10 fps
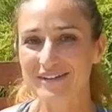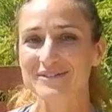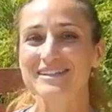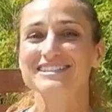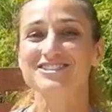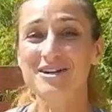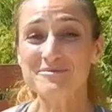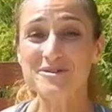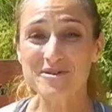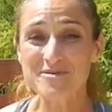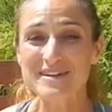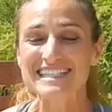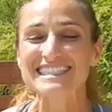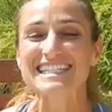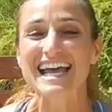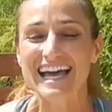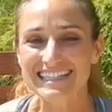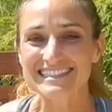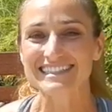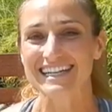Well, jumping rope is an
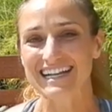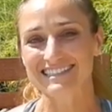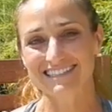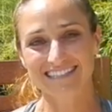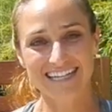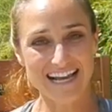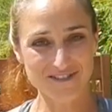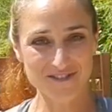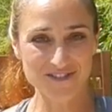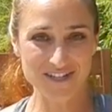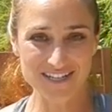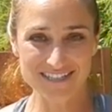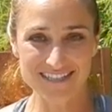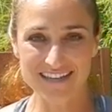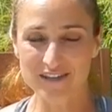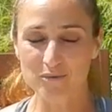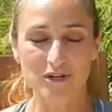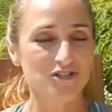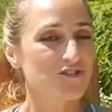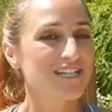excellent, excellent exercise that
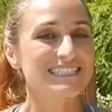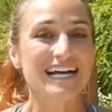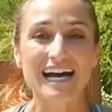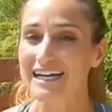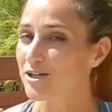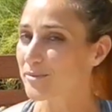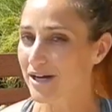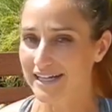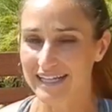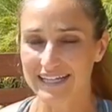works your entire body.